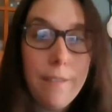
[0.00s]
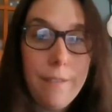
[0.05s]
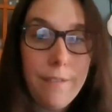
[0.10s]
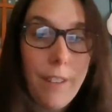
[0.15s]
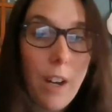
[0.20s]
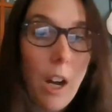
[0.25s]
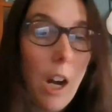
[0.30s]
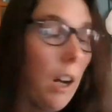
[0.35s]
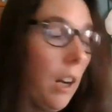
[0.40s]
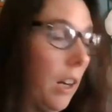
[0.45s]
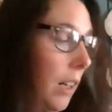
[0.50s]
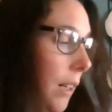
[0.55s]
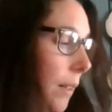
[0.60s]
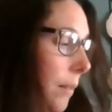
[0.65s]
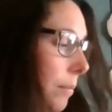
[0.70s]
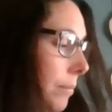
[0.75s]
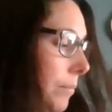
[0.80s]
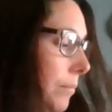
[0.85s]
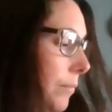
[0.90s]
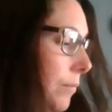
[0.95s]

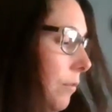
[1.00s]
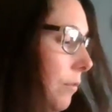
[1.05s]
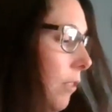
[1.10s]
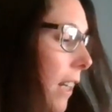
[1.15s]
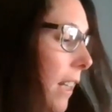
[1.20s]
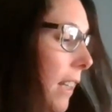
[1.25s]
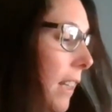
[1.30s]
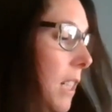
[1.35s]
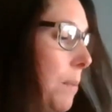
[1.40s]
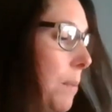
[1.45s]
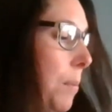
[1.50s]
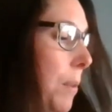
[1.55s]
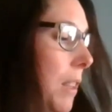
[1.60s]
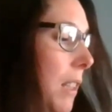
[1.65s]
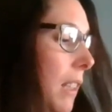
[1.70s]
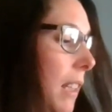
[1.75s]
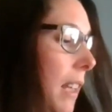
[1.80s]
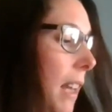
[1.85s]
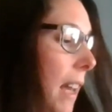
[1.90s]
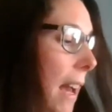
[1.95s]
farm. Right, let's
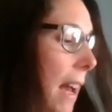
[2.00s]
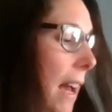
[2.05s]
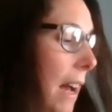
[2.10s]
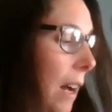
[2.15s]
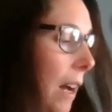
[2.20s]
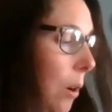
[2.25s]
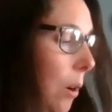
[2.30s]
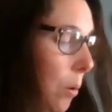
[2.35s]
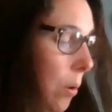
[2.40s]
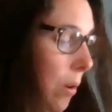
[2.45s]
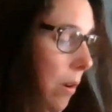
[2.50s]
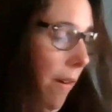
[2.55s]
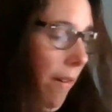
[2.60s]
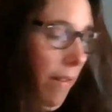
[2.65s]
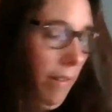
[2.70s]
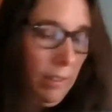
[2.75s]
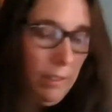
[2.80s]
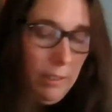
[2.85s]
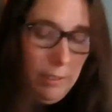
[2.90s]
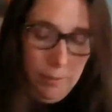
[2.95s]
put the cow.
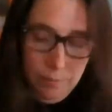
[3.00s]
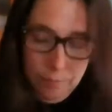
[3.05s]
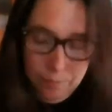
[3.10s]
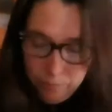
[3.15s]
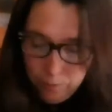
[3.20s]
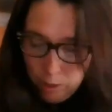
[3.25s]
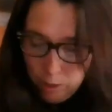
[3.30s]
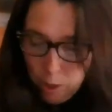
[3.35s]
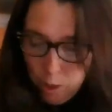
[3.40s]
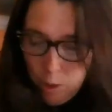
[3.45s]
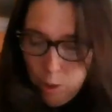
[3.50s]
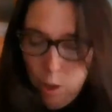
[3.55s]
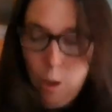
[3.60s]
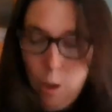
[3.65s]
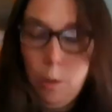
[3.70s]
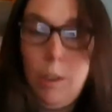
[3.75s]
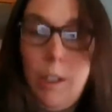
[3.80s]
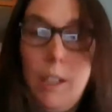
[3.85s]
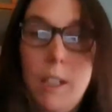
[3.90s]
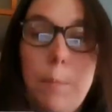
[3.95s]

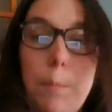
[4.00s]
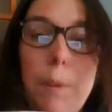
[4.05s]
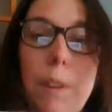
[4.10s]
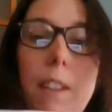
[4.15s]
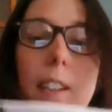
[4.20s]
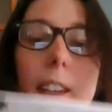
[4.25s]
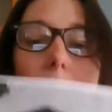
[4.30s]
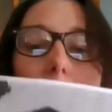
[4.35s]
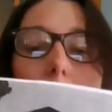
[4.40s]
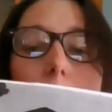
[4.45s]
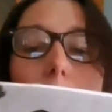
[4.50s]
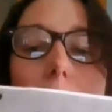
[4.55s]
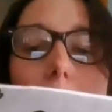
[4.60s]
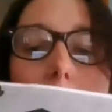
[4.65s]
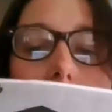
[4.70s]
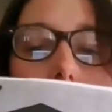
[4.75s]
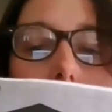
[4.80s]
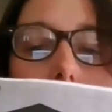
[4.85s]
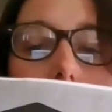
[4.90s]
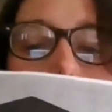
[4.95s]
Oh, let's put the cow
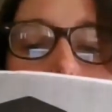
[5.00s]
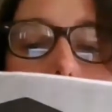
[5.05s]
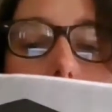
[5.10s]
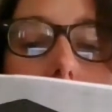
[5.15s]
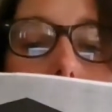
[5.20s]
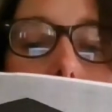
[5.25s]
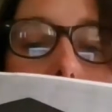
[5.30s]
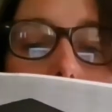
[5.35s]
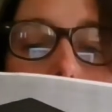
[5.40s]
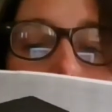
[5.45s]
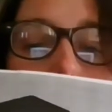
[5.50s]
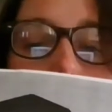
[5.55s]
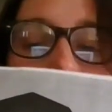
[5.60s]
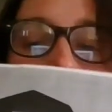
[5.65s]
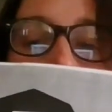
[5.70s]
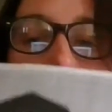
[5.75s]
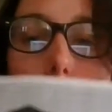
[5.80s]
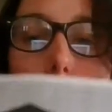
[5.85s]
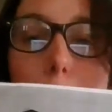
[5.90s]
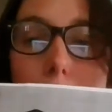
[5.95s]
next to the
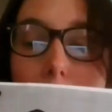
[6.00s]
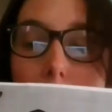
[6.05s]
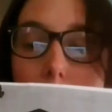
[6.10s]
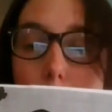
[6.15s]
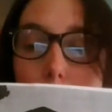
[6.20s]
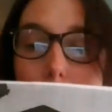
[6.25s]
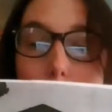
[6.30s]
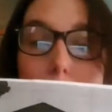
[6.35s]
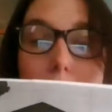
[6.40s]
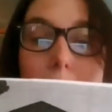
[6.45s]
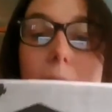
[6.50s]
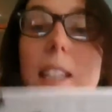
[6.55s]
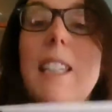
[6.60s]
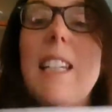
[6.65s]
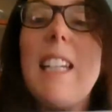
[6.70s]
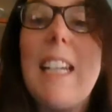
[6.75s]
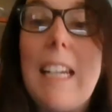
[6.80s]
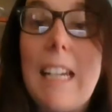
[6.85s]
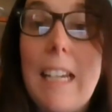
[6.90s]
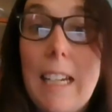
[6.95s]
hay because maybe
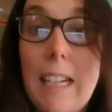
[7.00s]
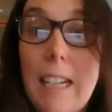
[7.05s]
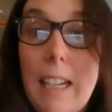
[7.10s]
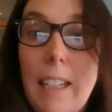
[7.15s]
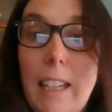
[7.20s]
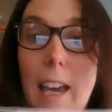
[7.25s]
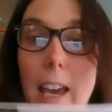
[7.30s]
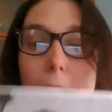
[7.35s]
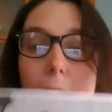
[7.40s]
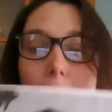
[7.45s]
he's eating